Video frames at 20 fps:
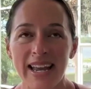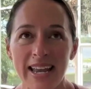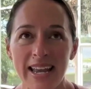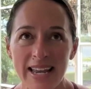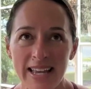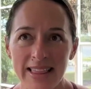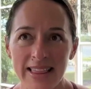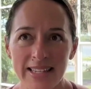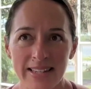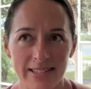
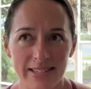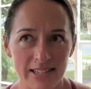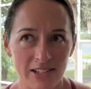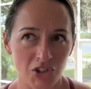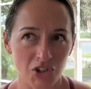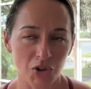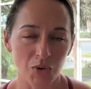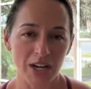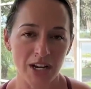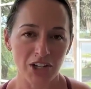In the
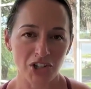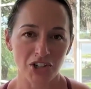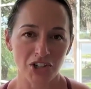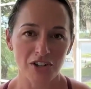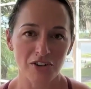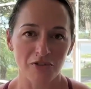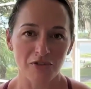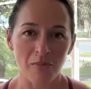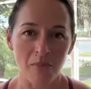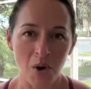situation
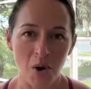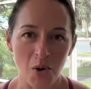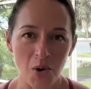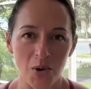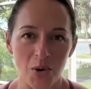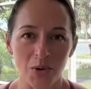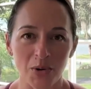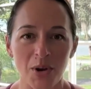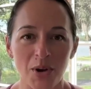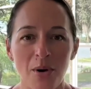of
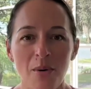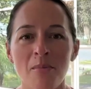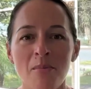mold,